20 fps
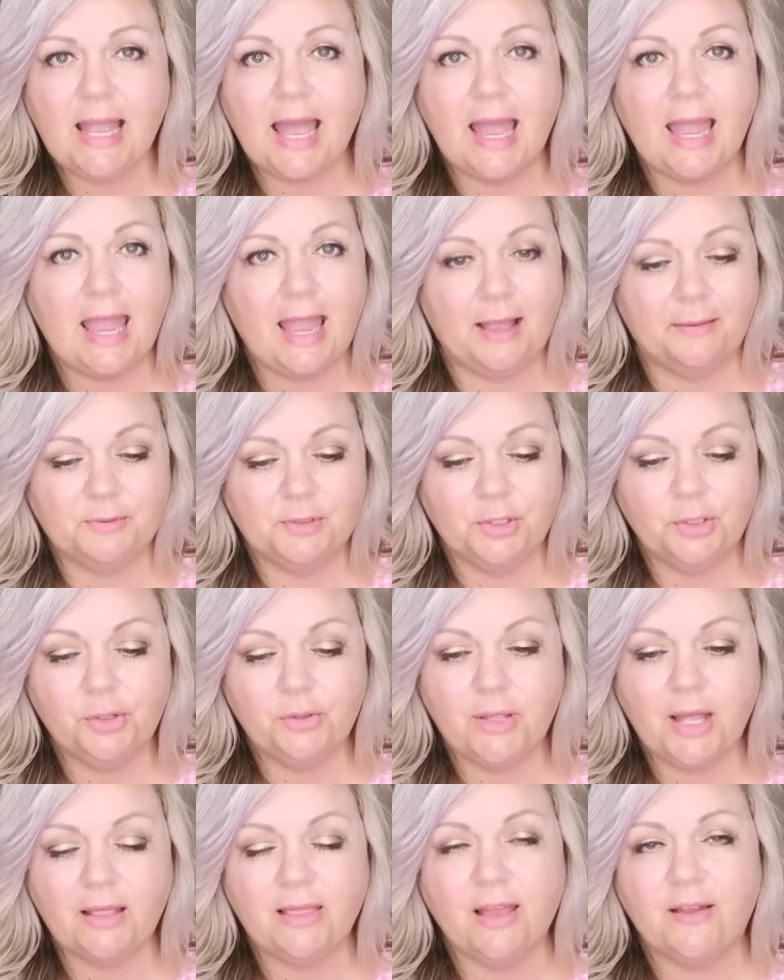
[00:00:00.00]
I
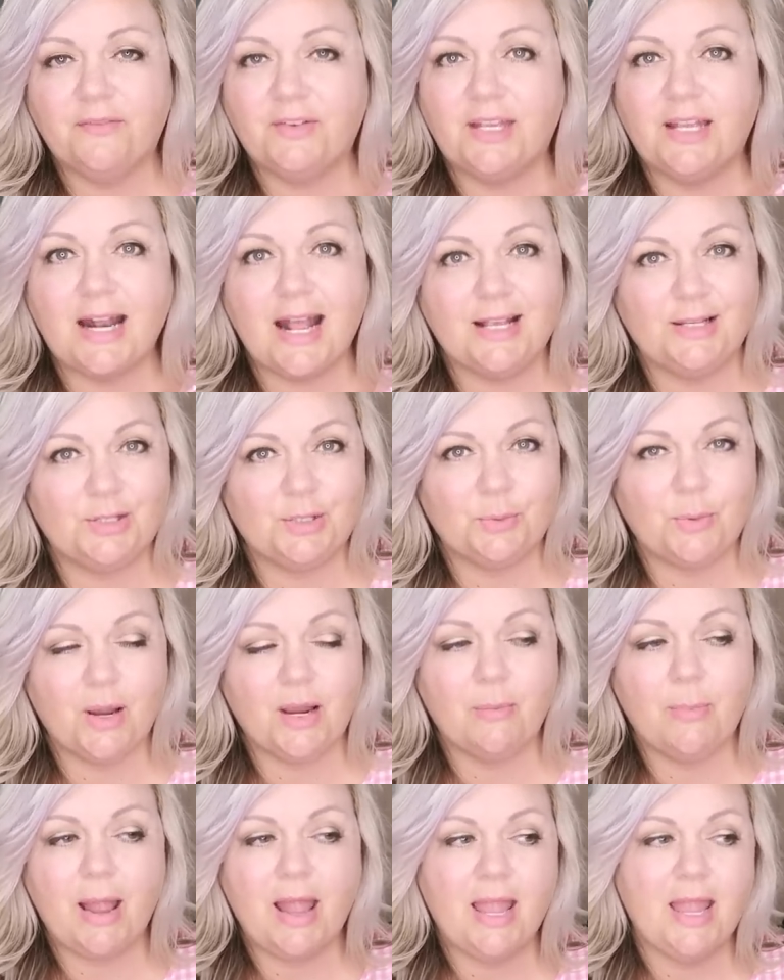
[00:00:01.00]
absolutely love it. I
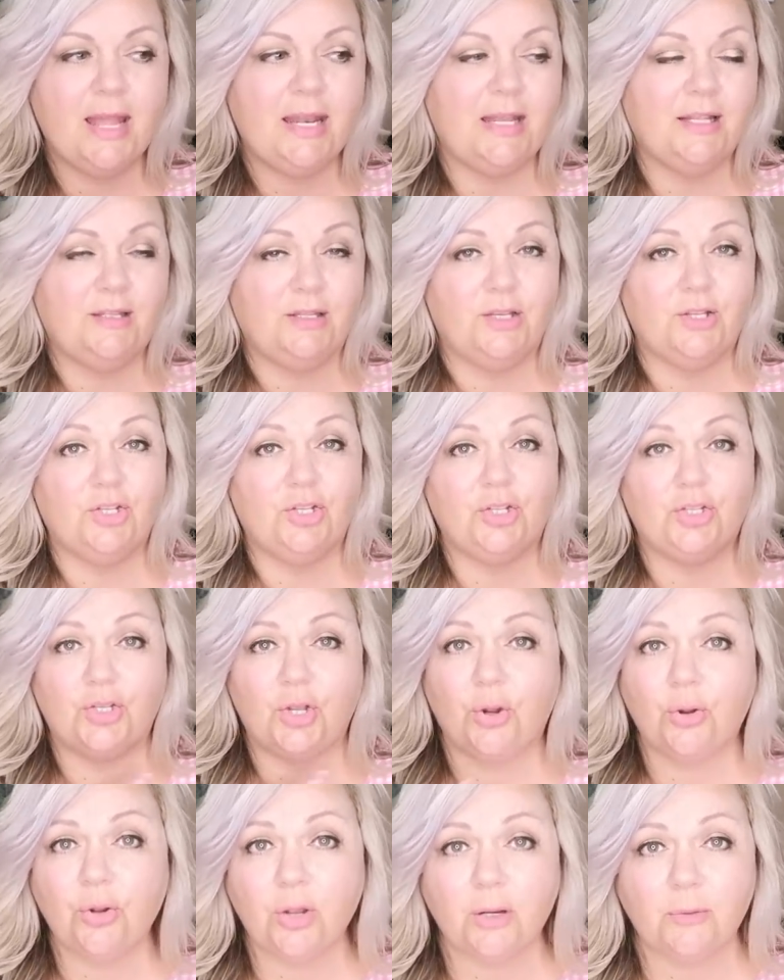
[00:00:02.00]
swear by it. It does
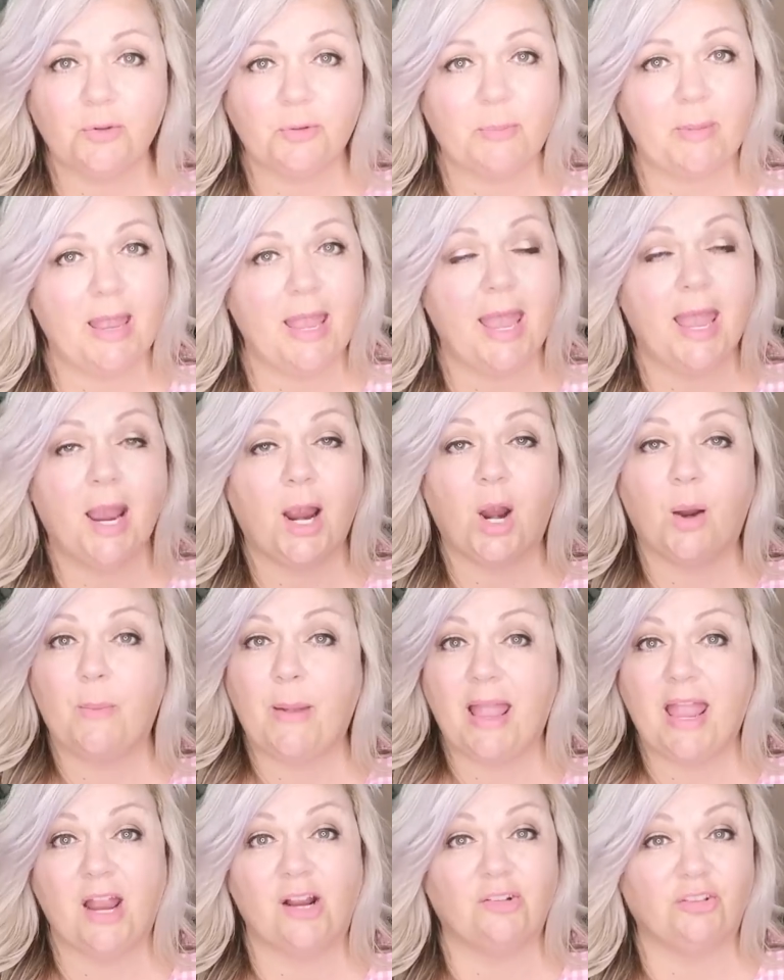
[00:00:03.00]
so good with my hair.
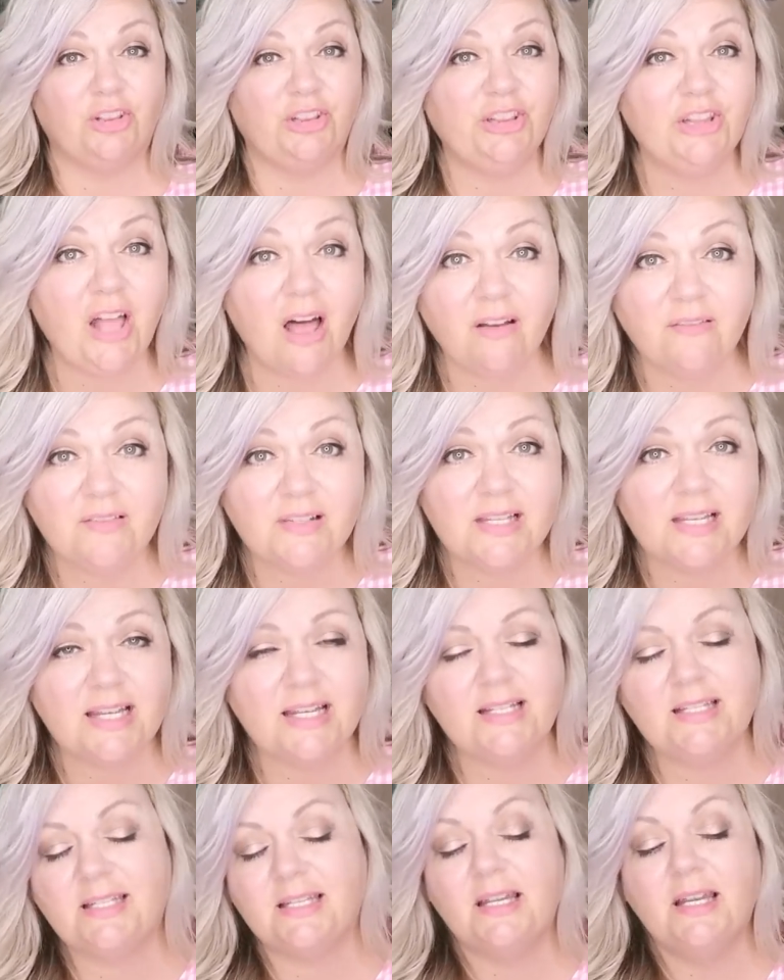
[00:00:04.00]
My hair loves
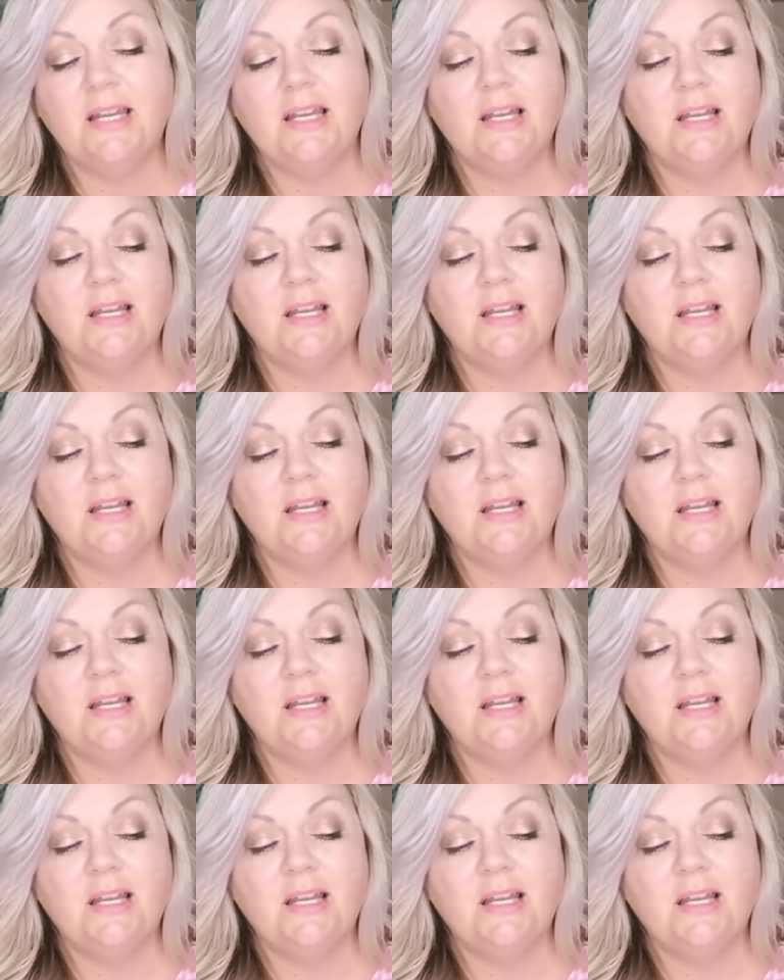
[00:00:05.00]
it.